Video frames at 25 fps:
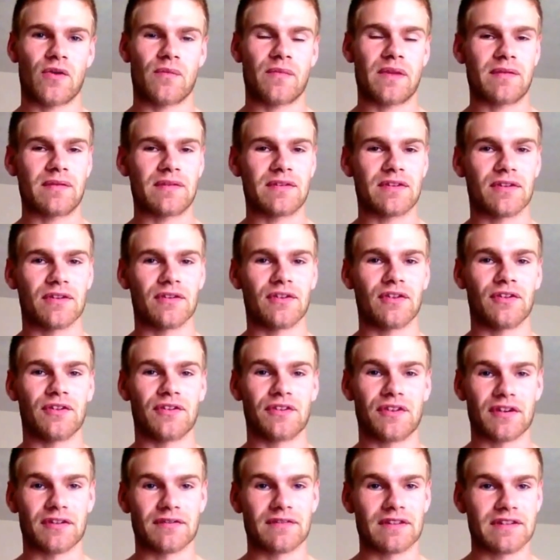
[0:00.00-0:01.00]
Maybe they're a little
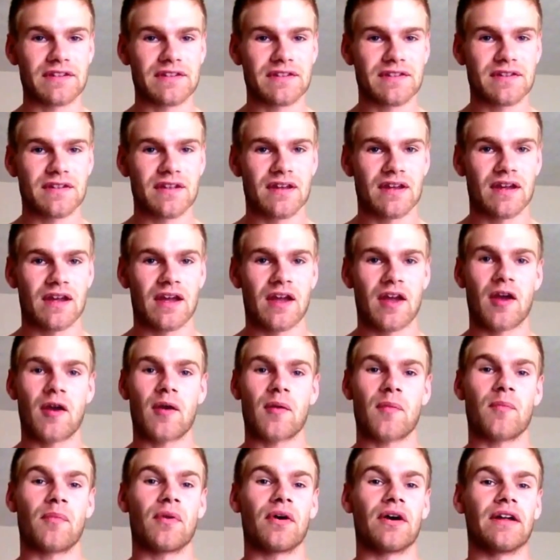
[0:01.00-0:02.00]
nervous,
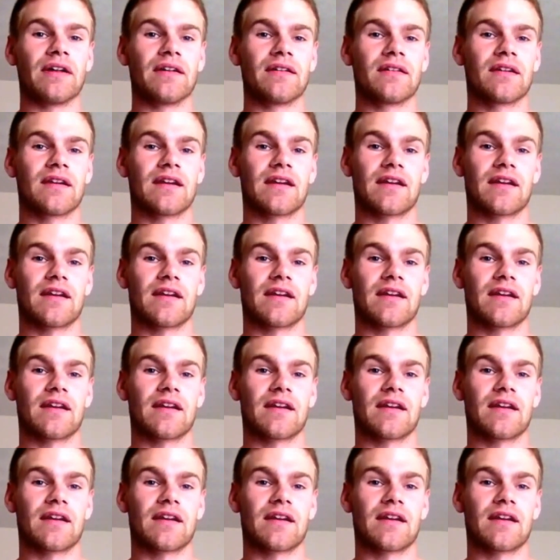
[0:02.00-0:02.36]
but